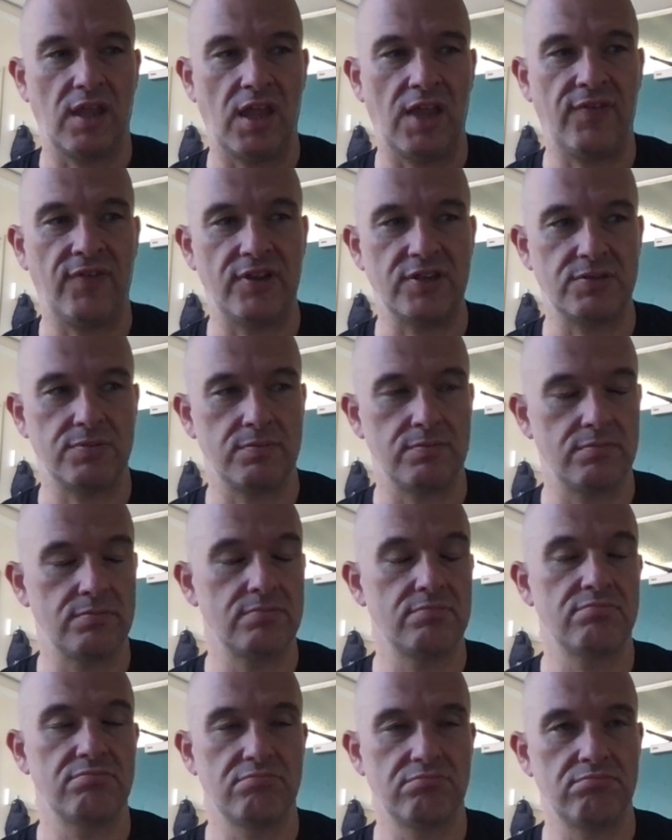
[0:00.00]
If it's,
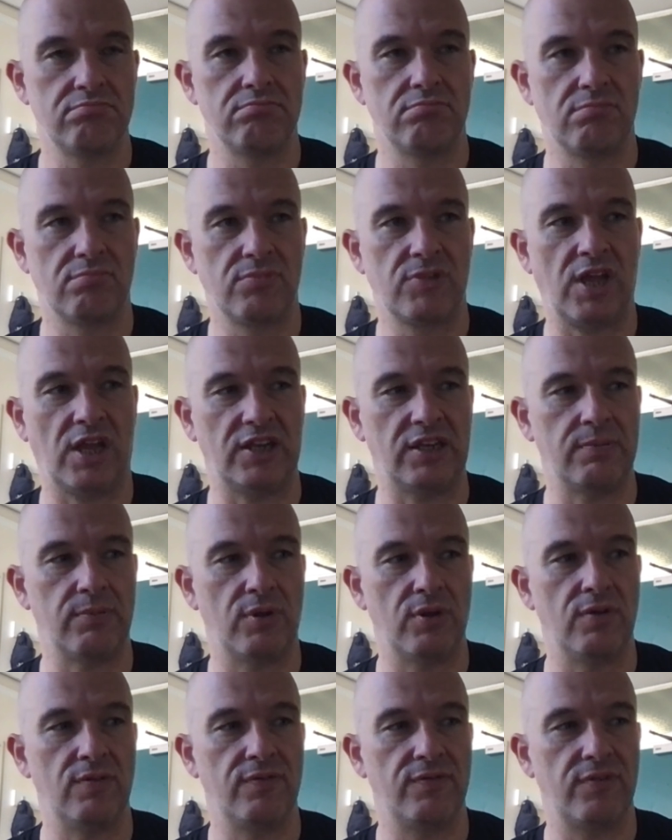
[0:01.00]
can you
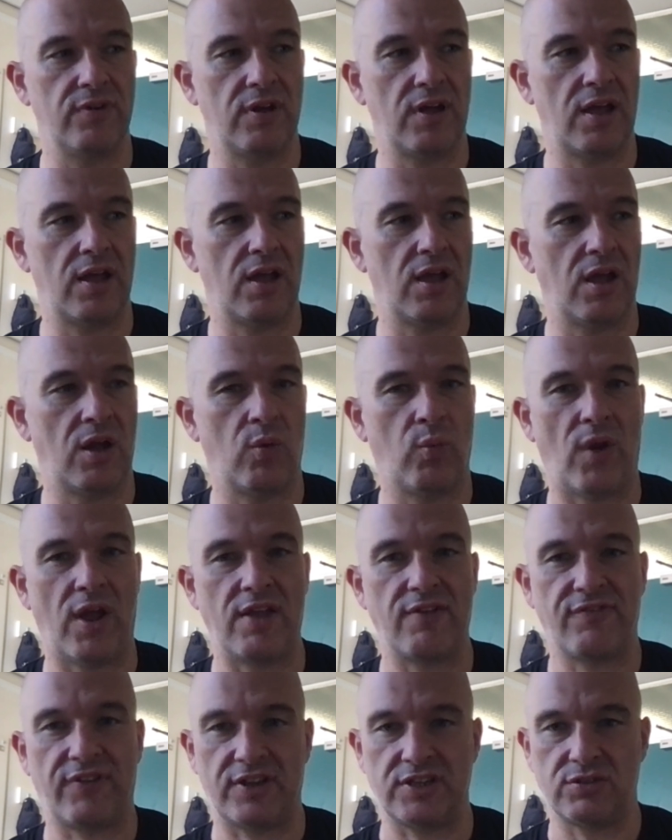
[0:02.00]
move a
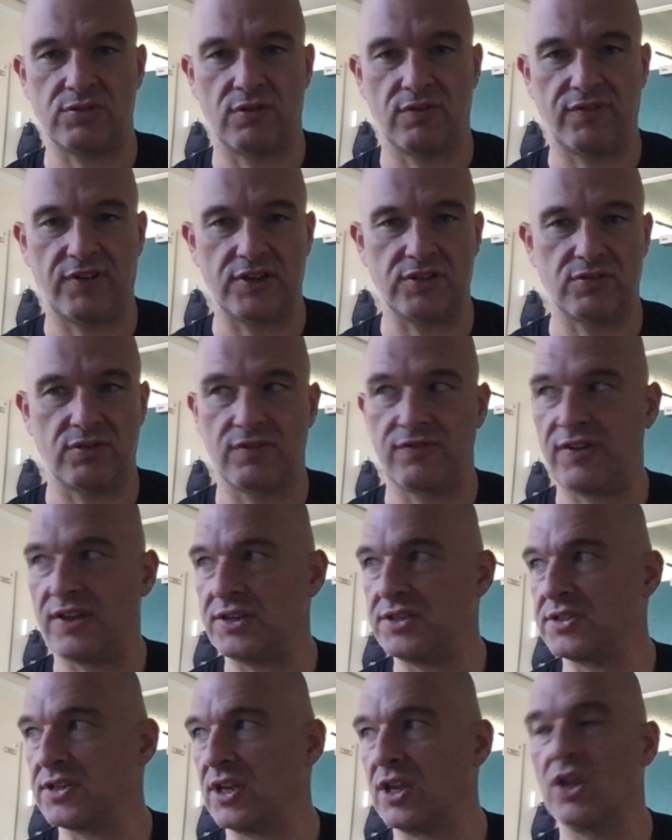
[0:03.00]
weight faster?
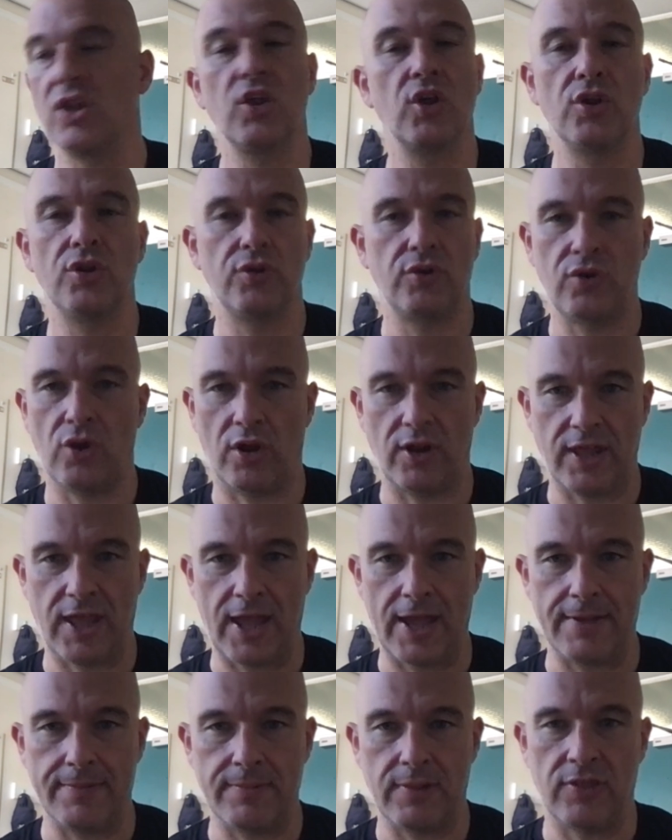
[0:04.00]
Not
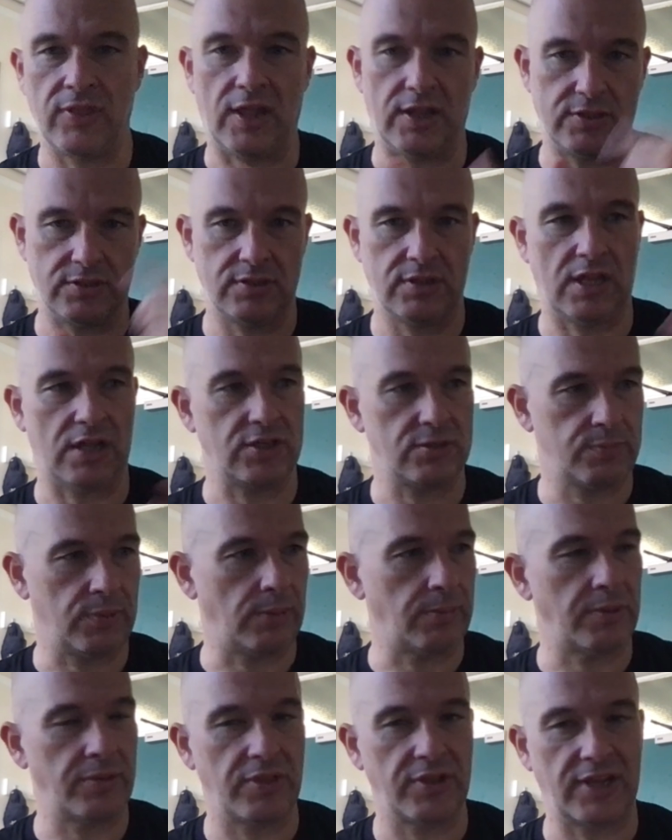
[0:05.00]
yet, and that's
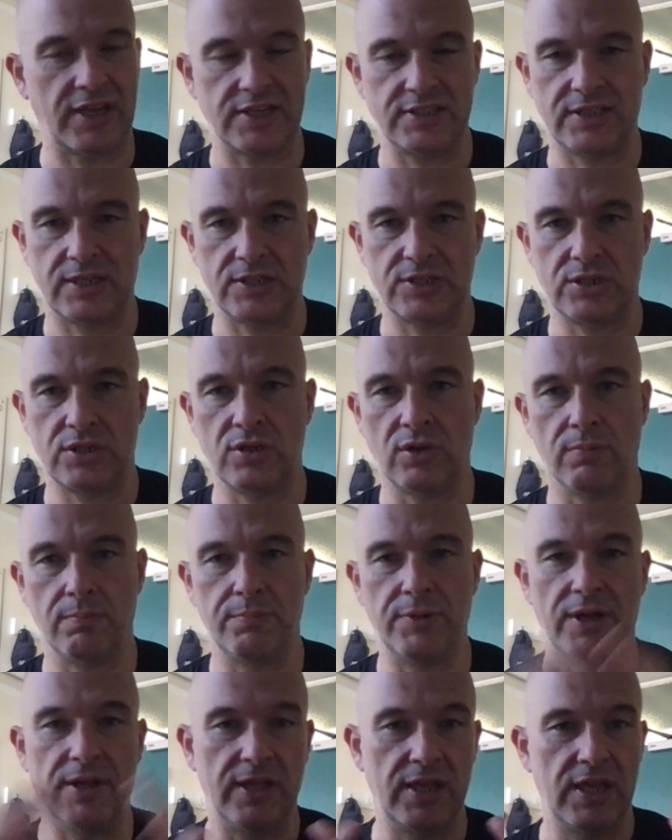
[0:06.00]
probably the next thing to come.
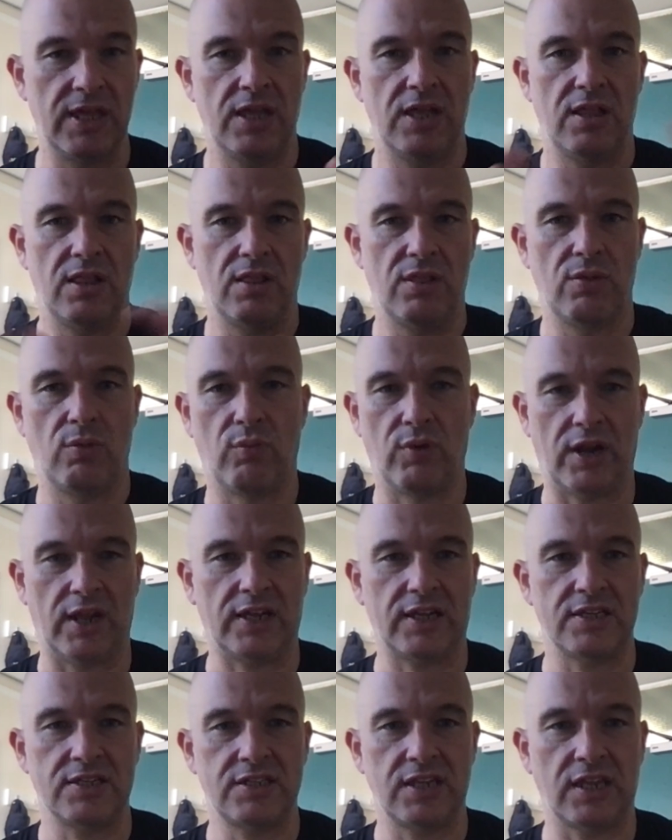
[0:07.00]
But what I
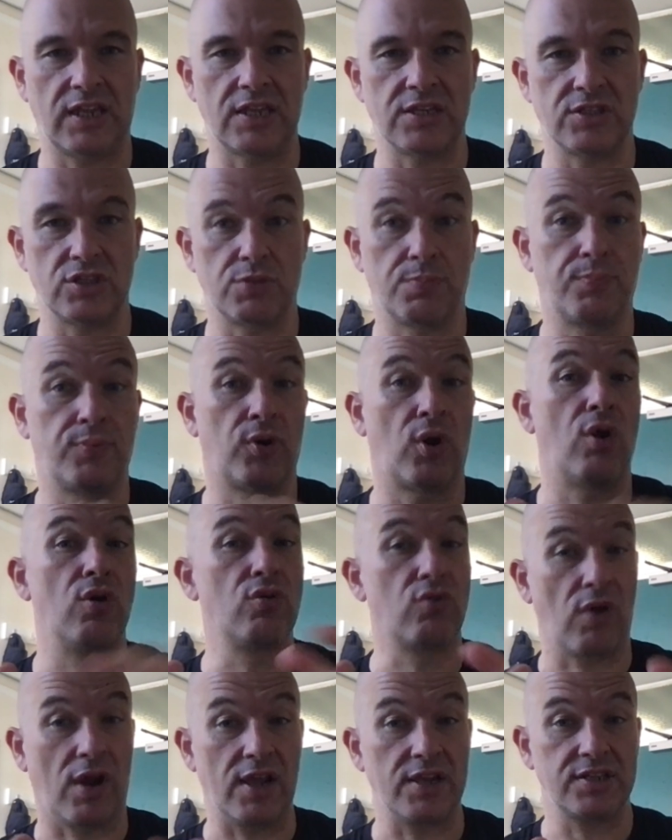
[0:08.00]
can say is there's
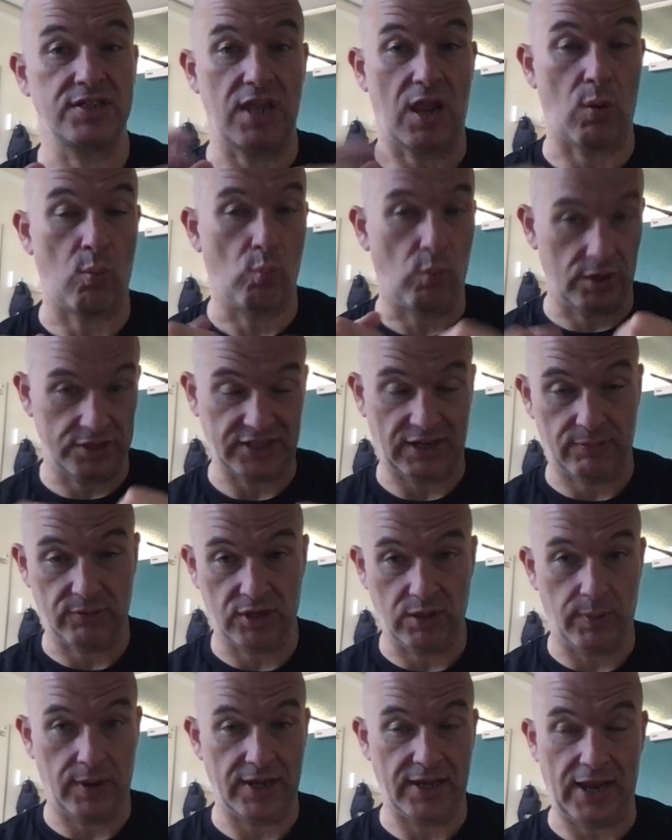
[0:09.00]
progress in what I'm
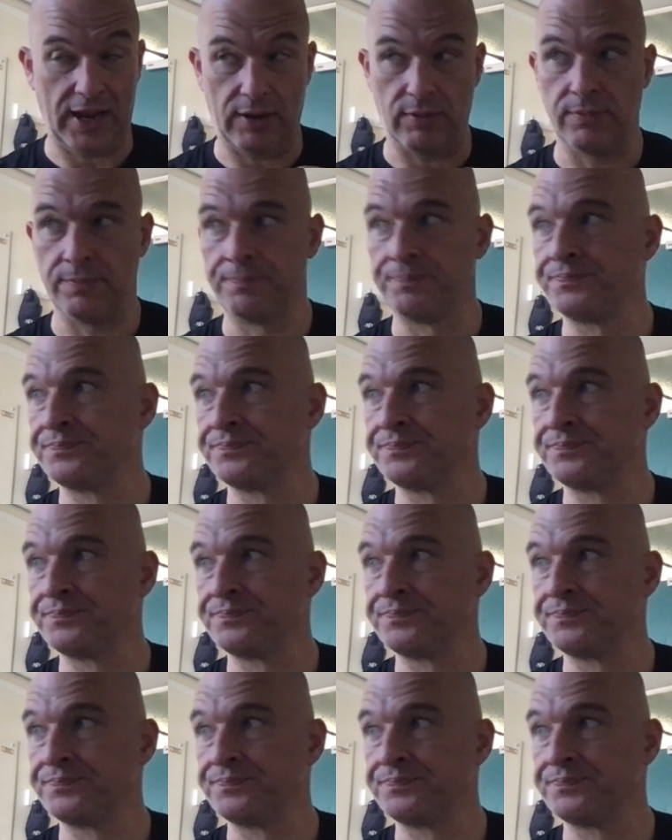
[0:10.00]
doing now,